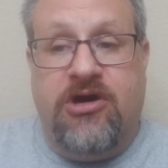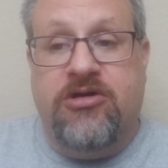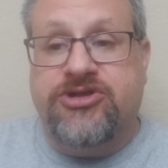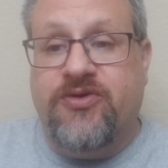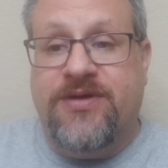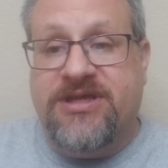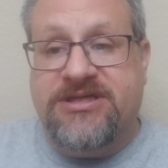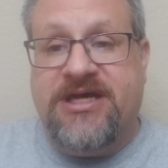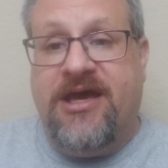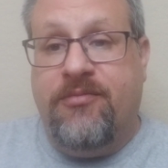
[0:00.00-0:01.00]
also in the
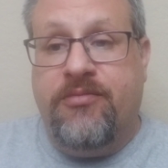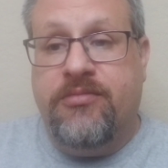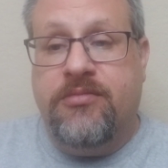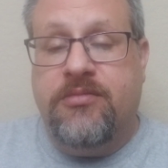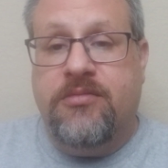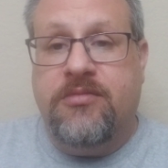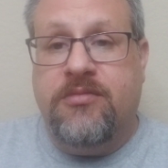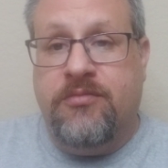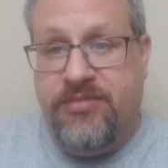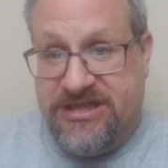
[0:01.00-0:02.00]
same
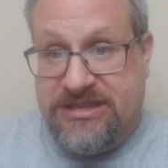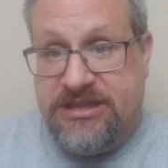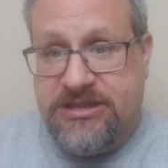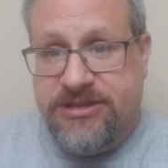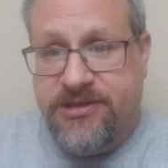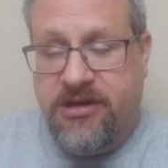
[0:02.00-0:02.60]
business,